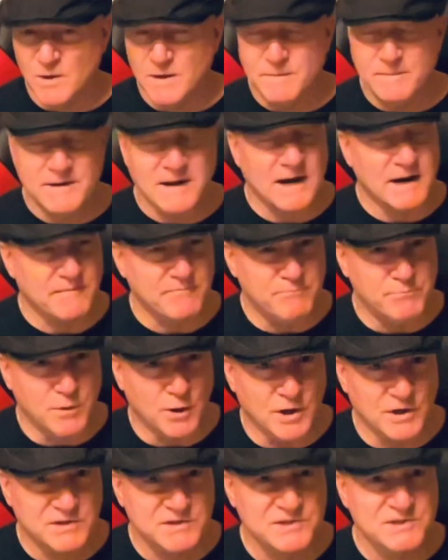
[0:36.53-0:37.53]
kind of
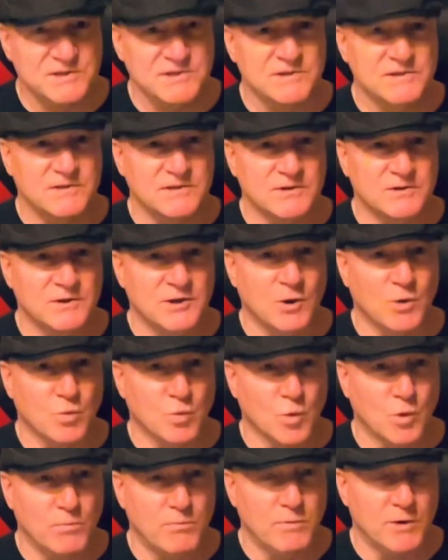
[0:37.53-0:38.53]
books,
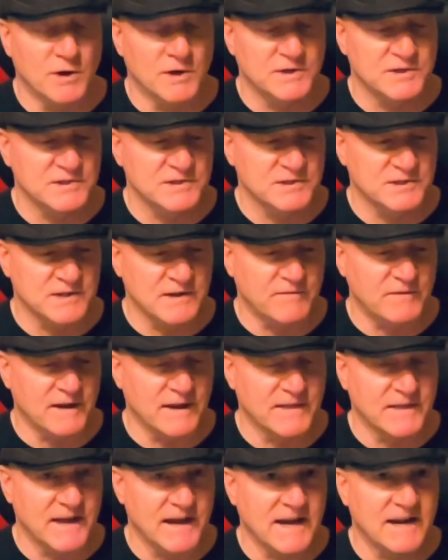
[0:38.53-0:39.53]
rule books, stuff
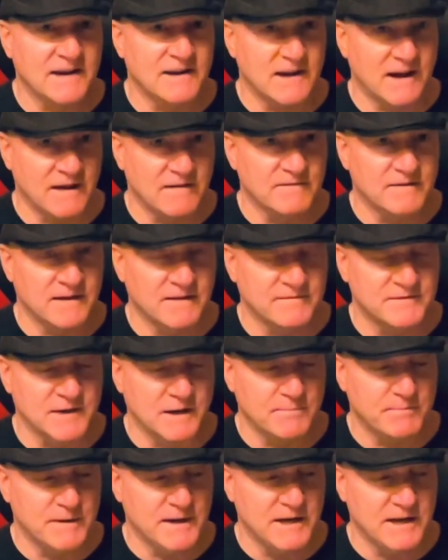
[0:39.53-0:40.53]
like that. I've
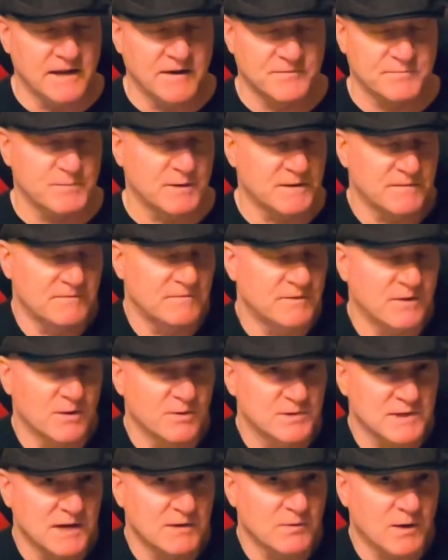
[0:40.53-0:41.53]
done PDFs, but
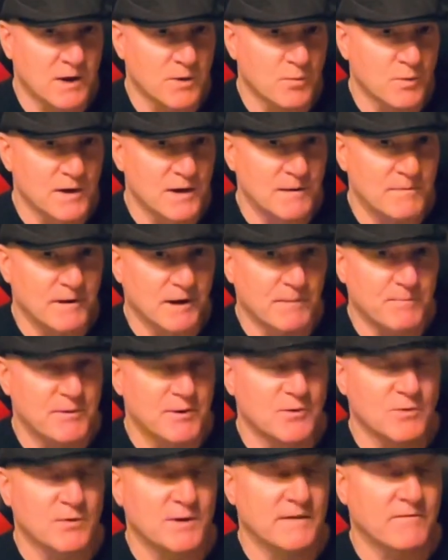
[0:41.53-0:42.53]
those I read on my
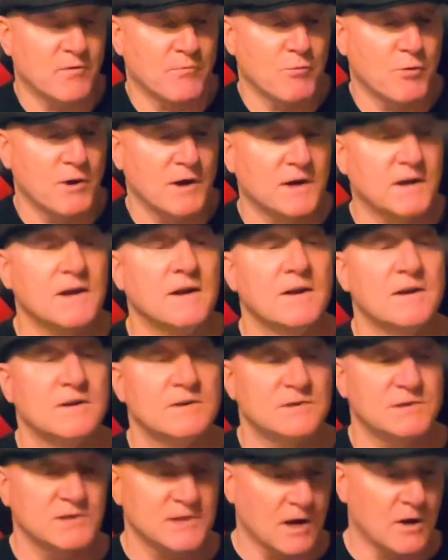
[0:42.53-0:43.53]
computer and never print.
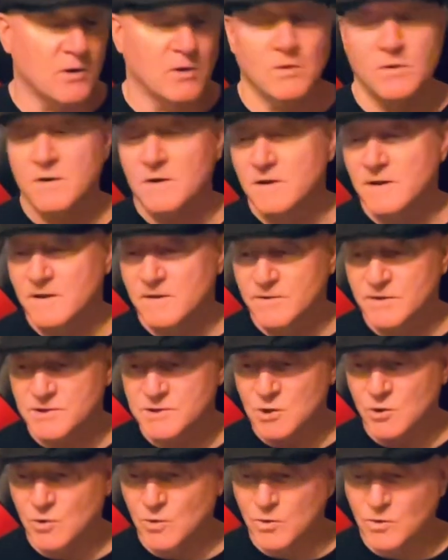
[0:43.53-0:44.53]
So this
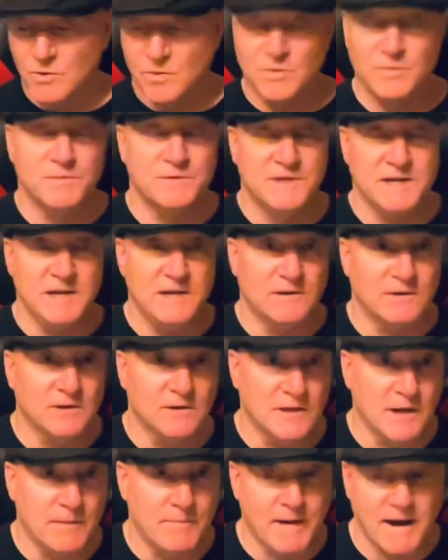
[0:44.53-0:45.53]
whole
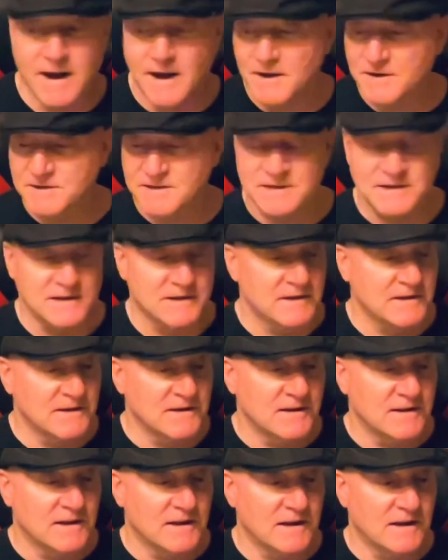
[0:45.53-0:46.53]
deal about
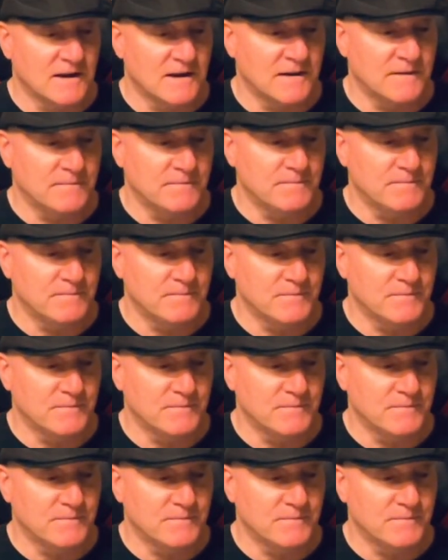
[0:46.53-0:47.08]
producing